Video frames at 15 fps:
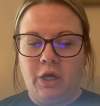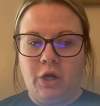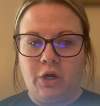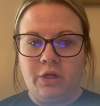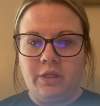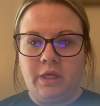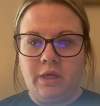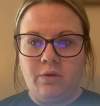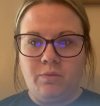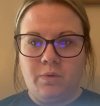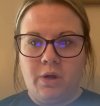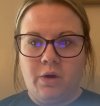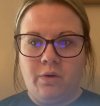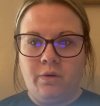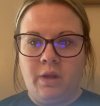currently
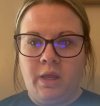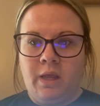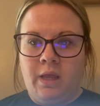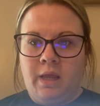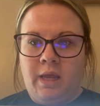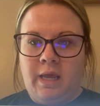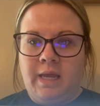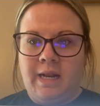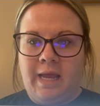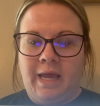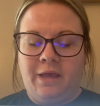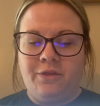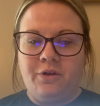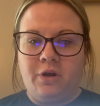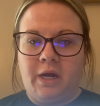enrolled in
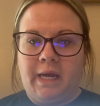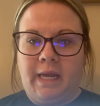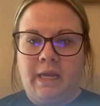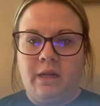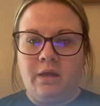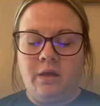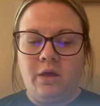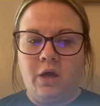8th grade.